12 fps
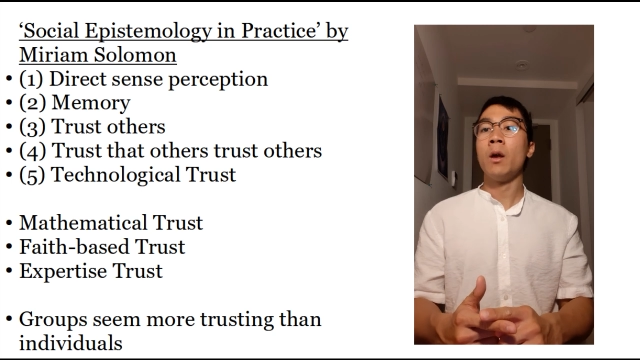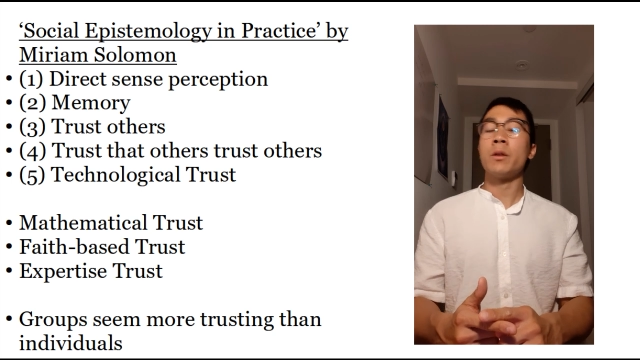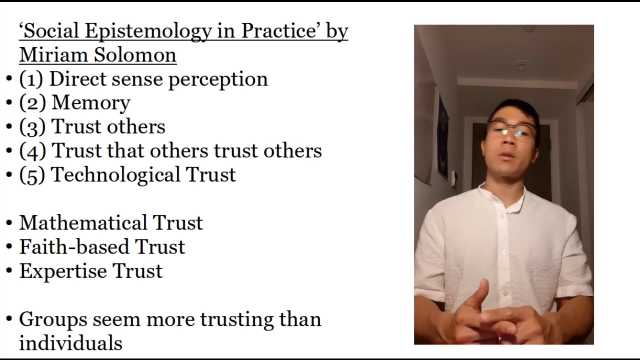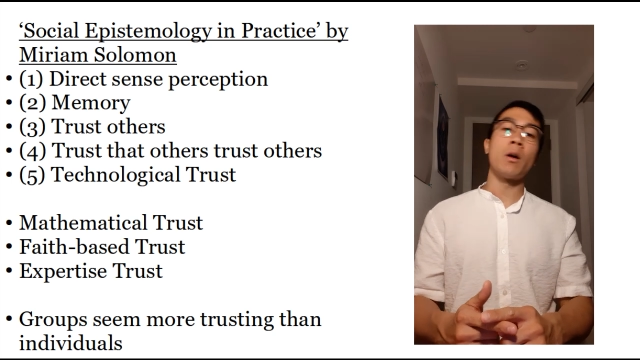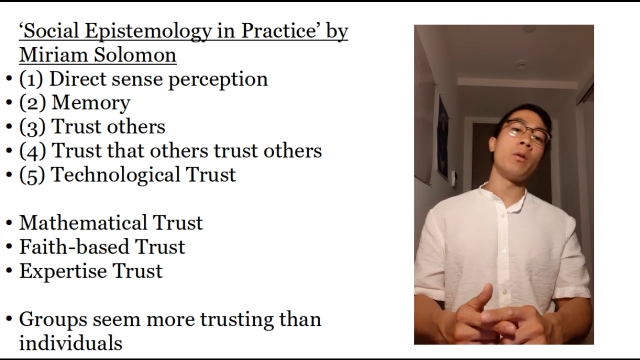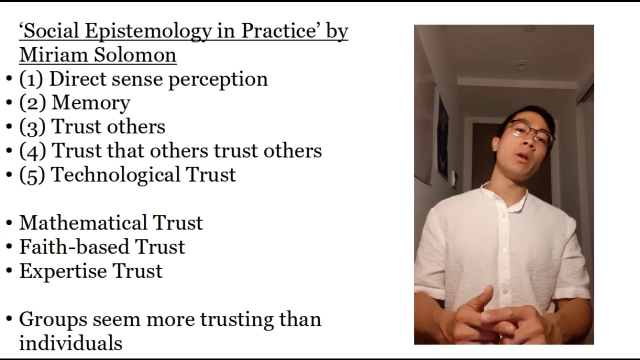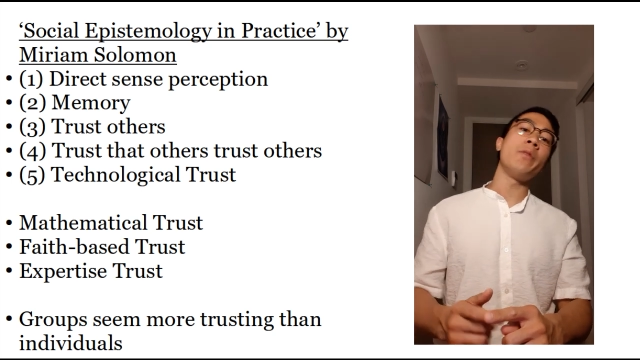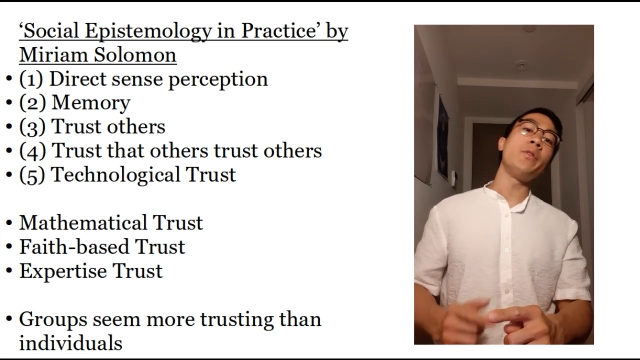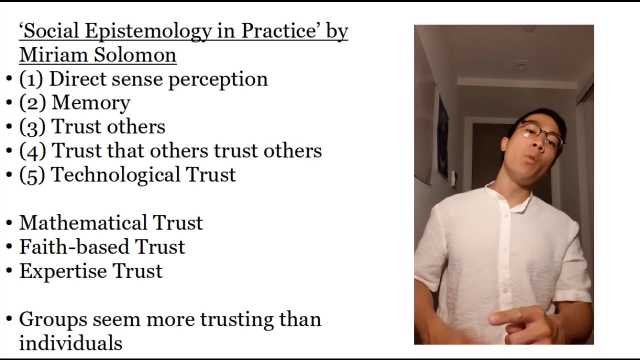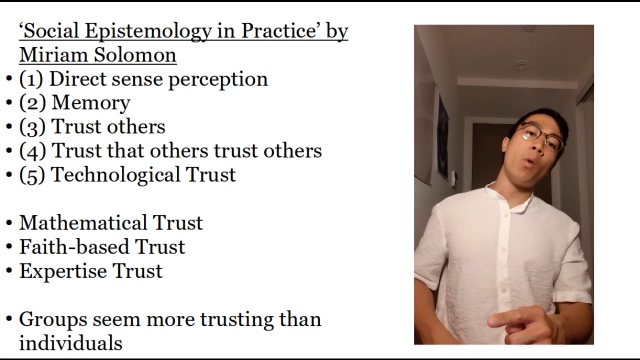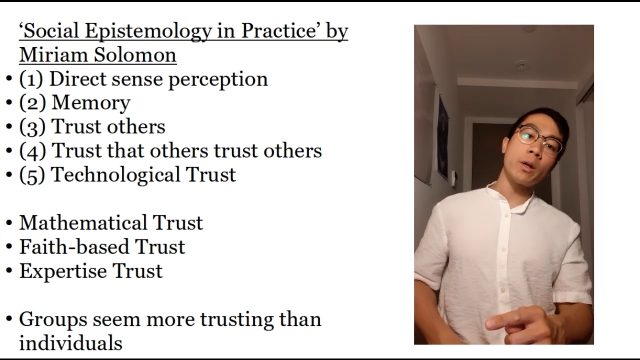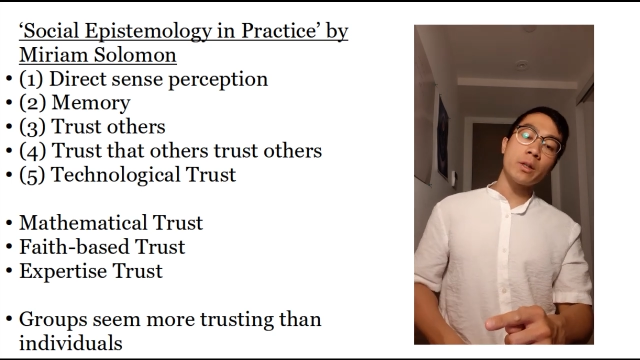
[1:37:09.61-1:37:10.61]
So if
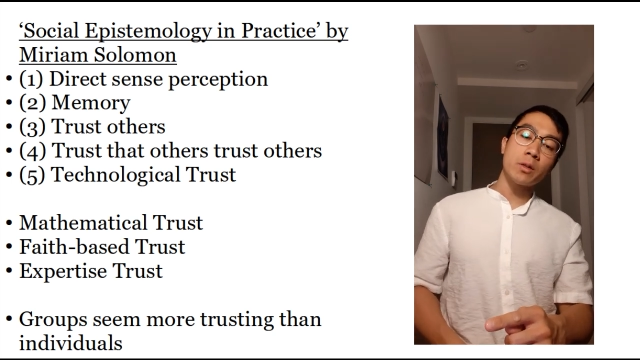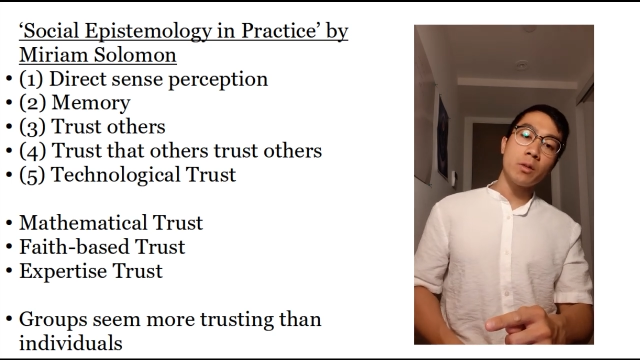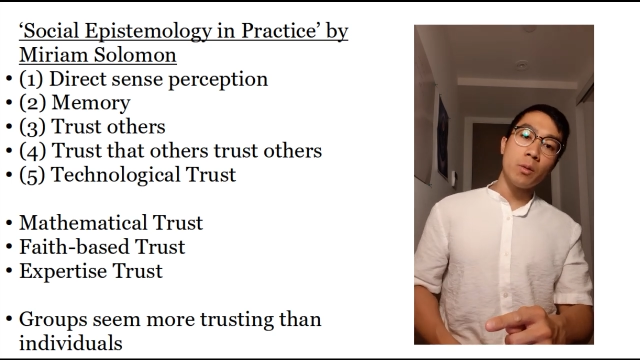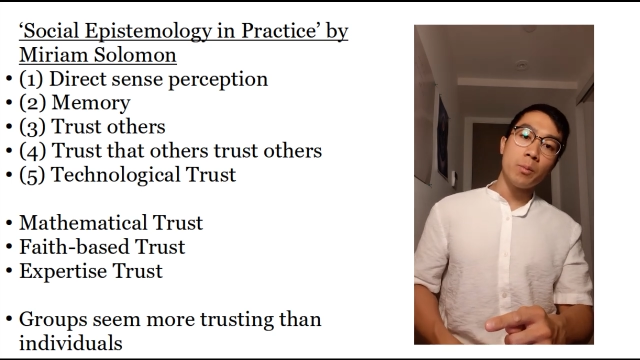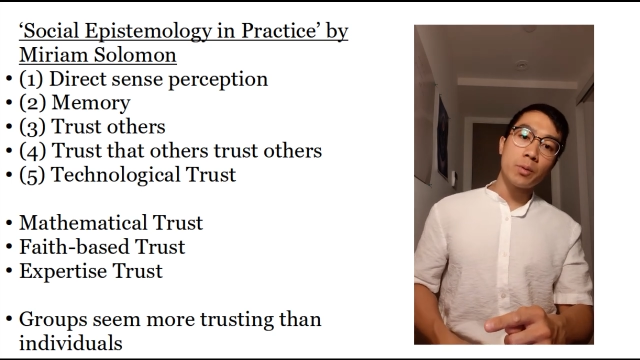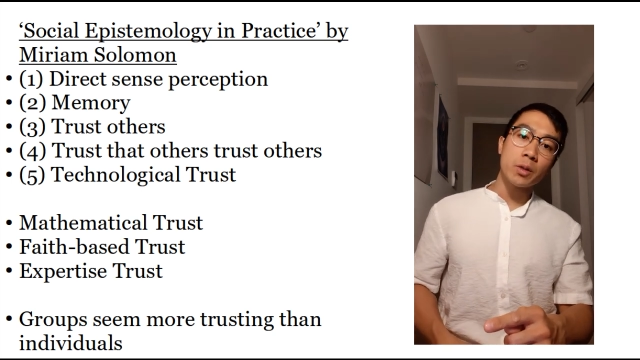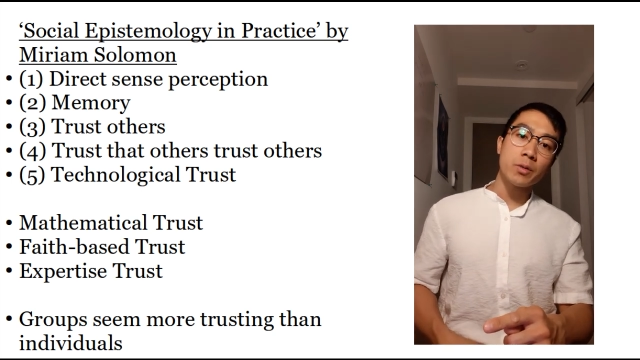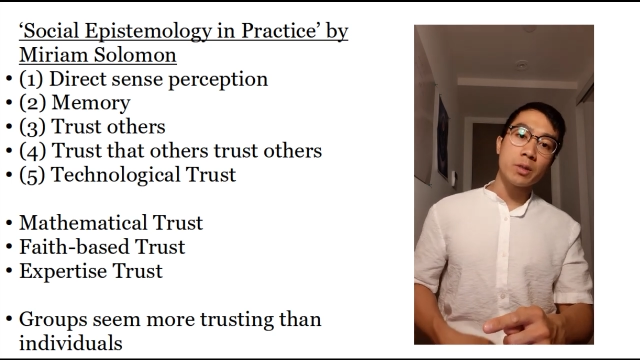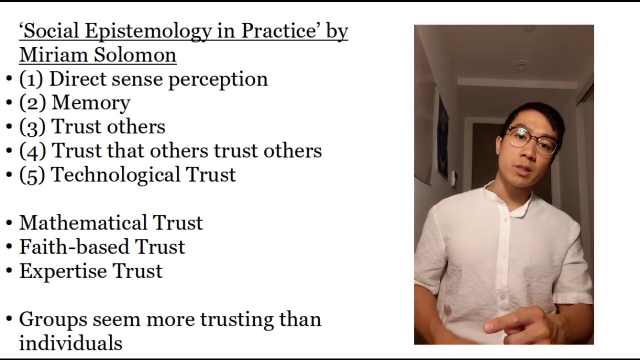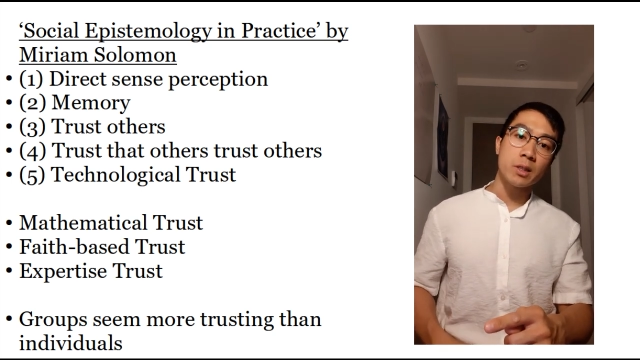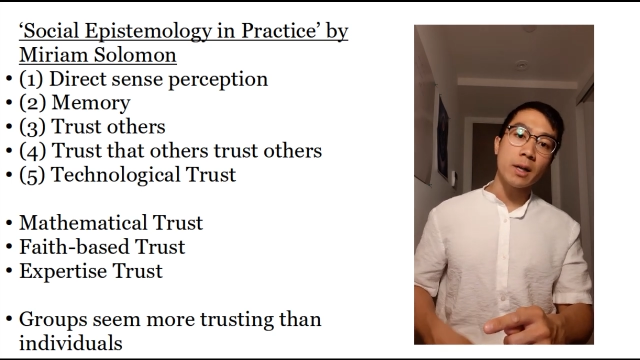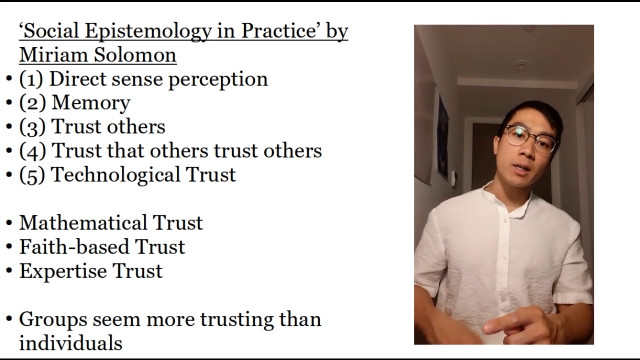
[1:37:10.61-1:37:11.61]
you wanted to produce
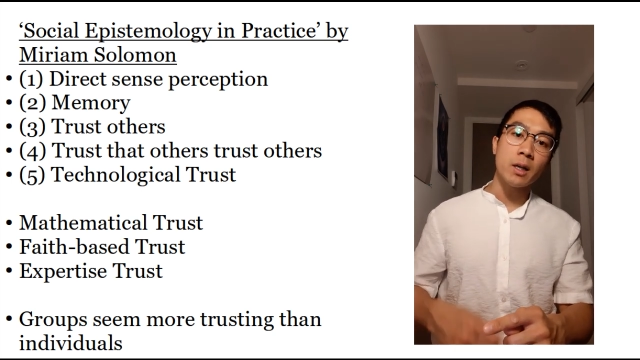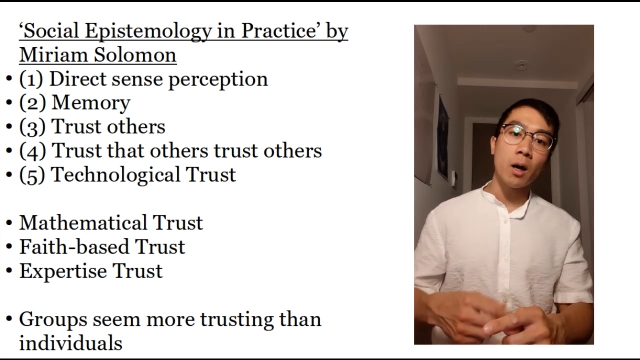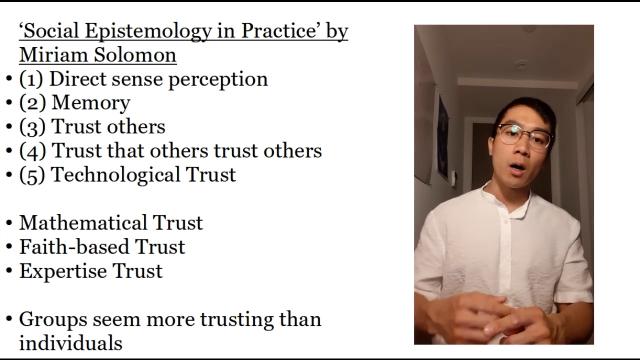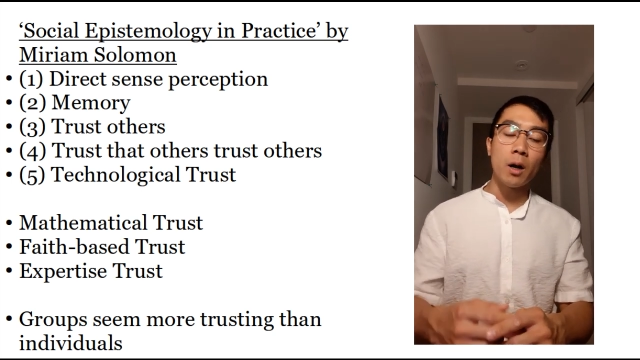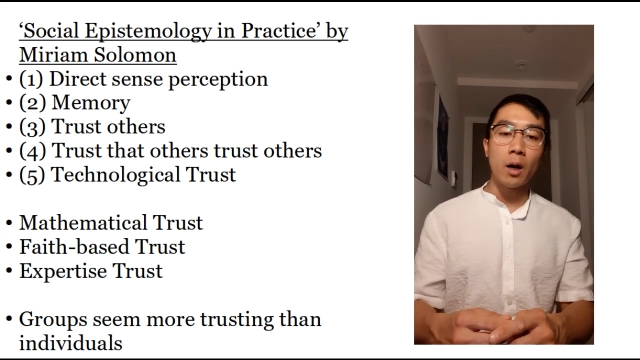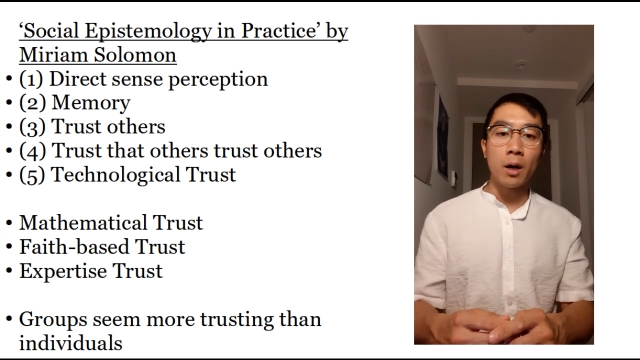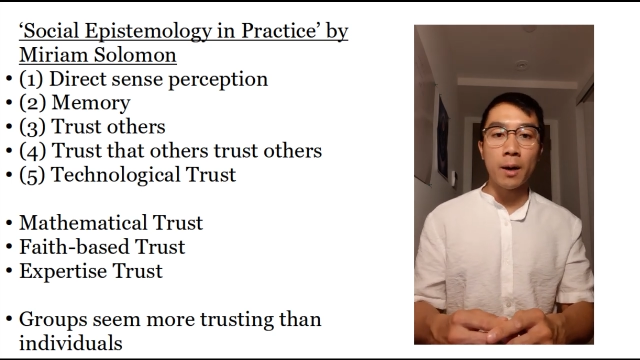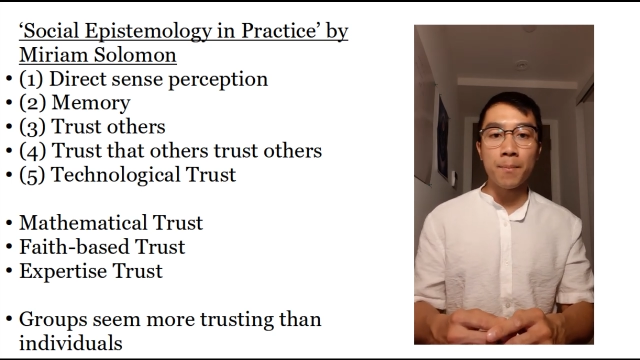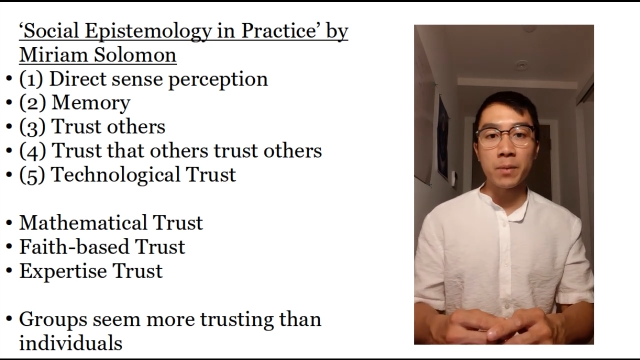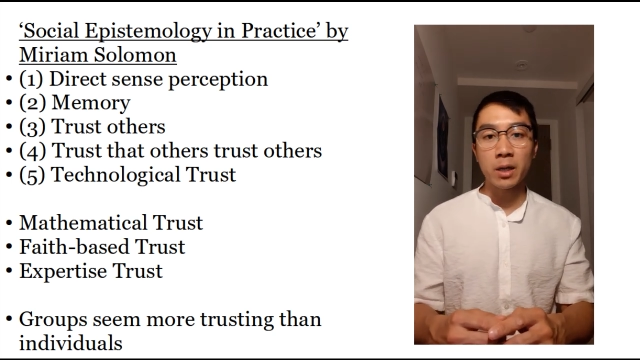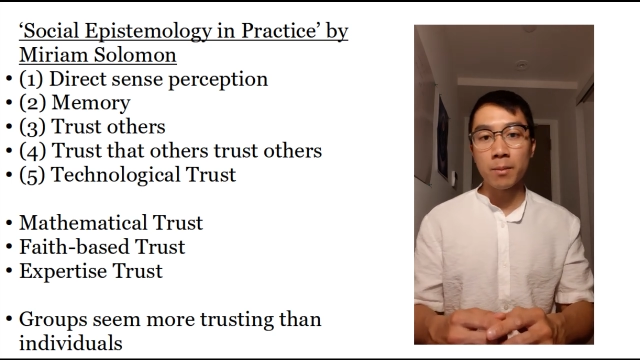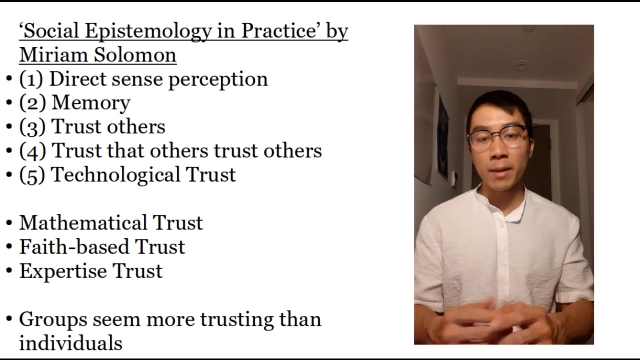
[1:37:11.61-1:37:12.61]
a study
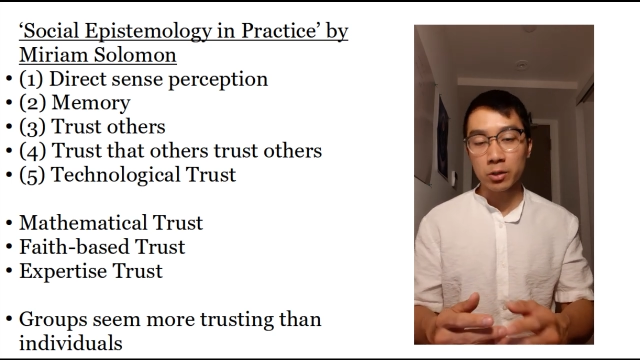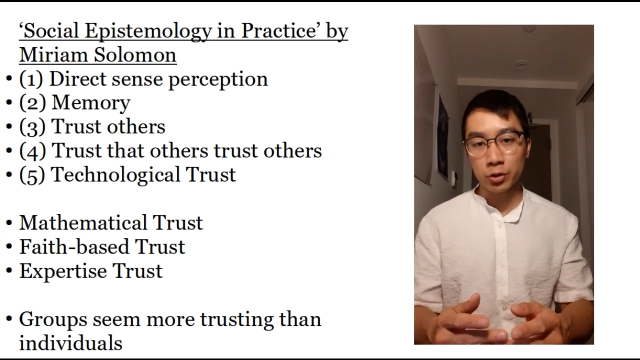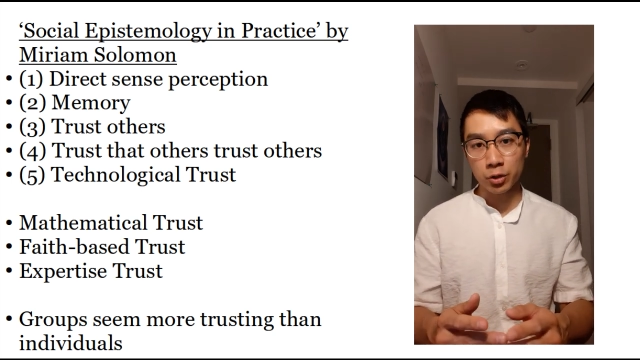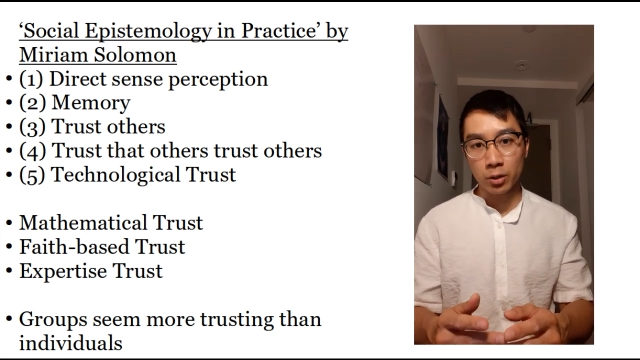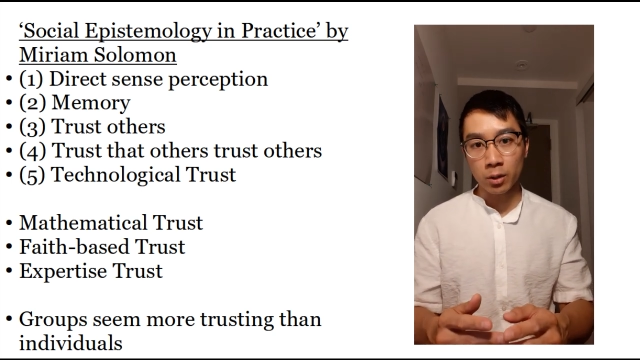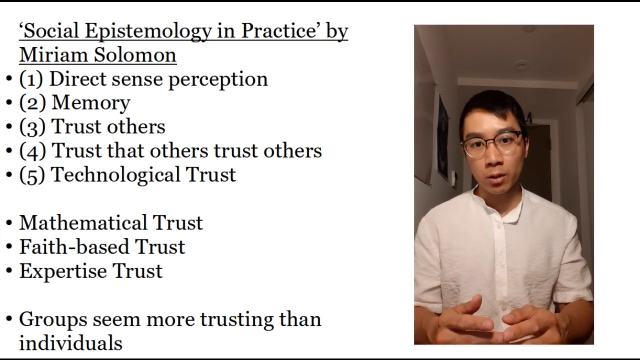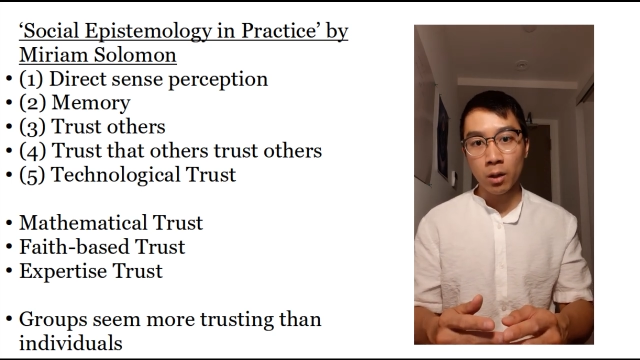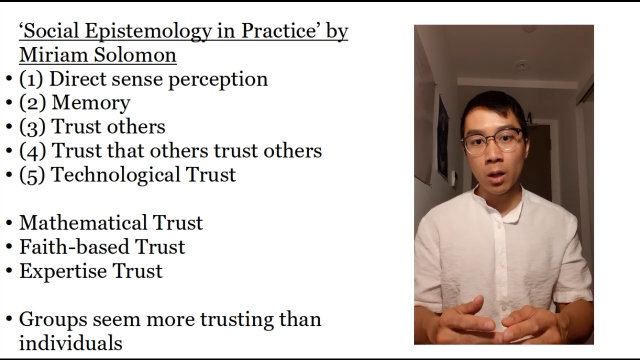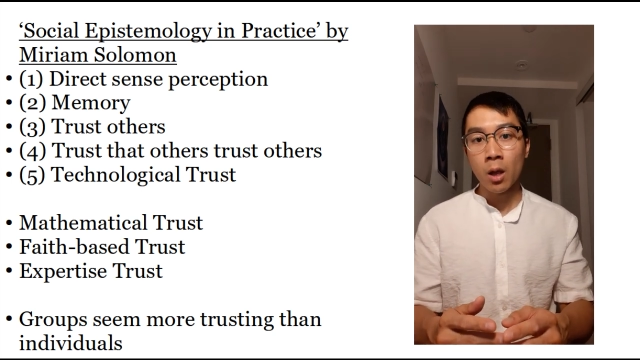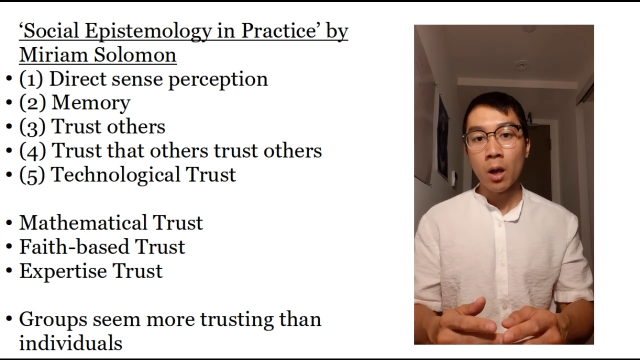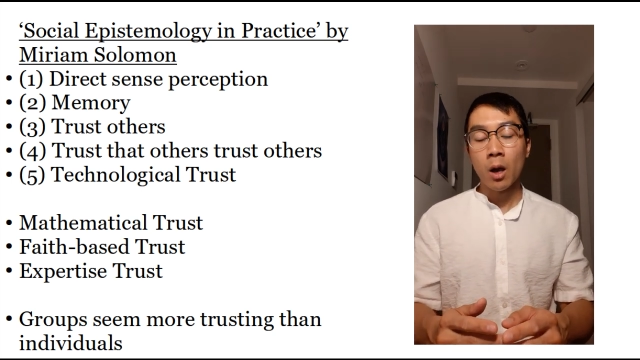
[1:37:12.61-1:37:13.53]
in a medical journal,